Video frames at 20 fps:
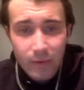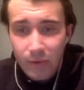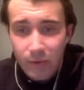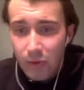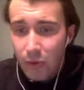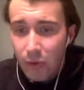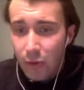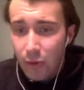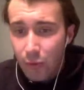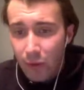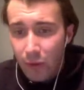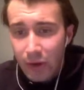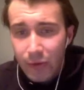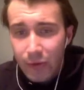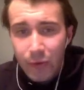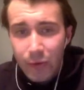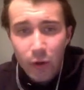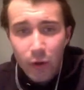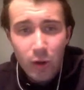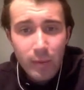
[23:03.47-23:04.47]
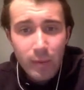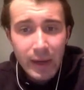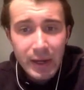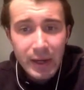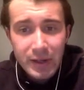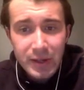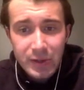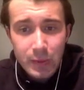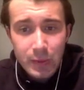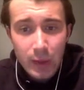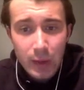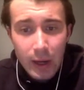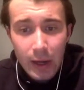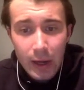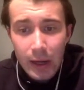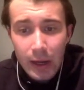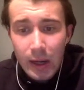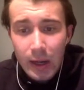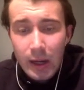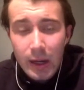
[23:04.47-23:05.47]
3 to 4 meters
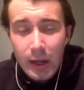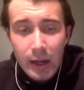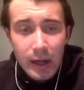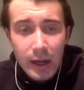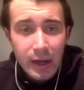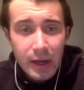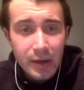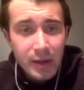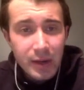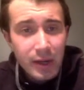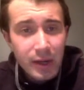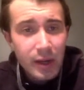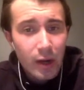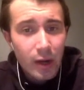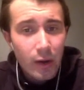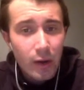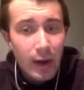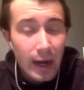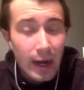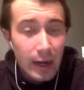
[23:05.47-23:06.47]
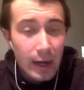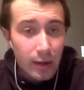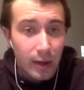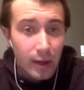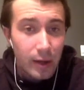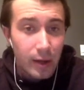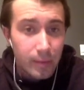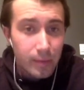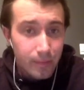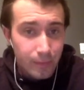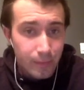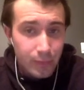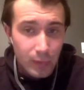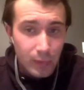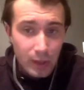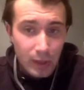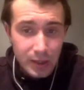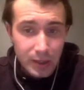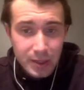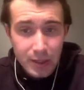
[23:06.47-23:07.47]
away, a dingo howling.
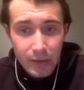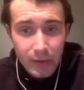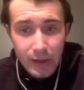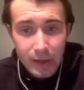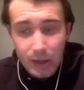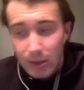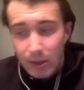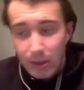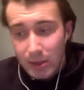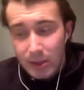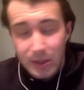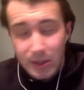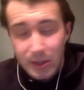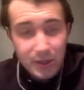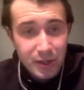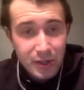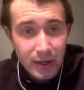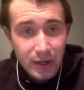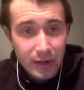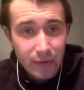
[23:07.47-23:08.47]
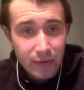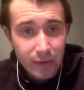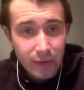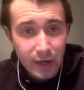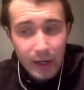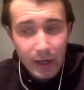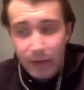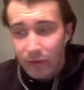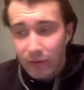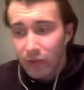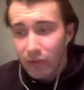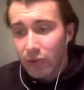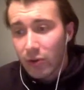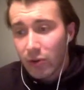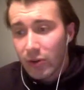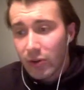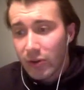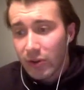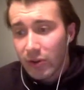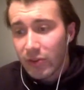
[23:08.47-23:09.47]
And so this is Jared's recount of the
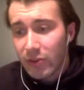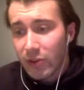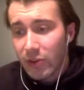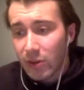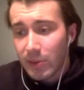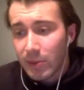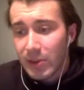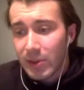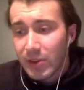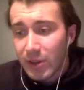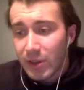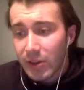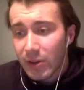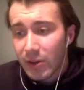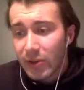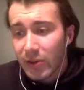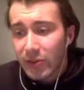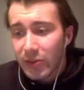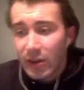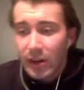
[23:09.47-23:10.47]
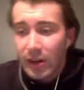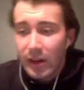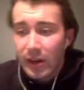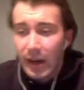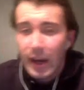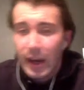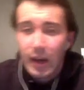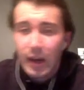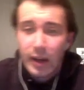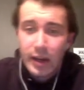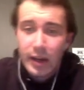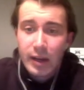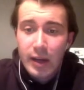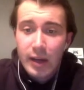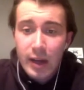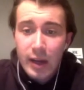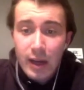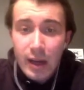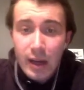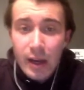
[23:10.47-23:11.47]
story. So he told me the dingo started howling,
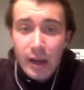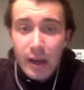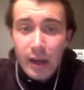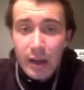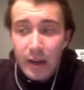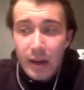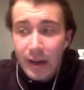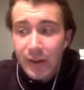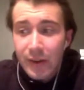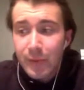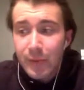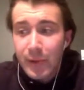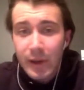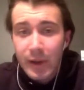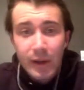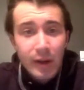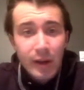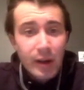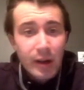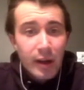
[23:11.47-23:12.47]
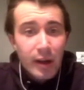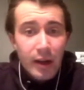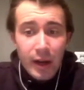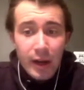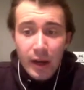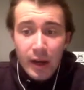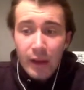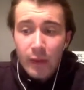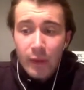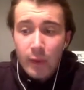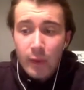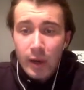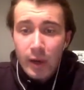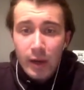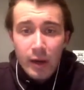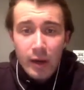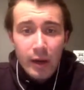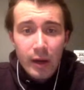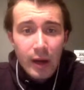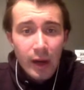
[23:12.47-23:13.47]
and the next minute another
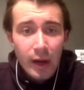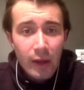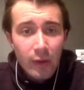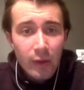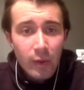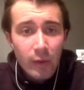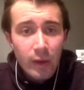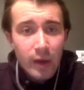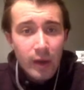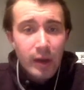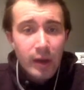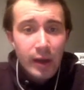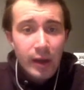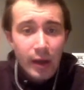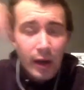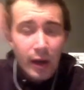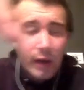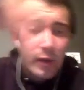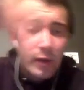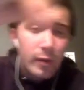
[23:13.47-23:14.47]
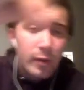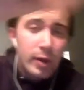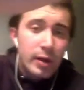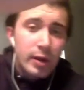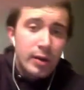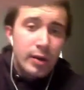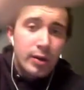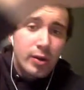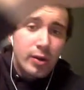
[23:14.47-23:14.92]
one, and another one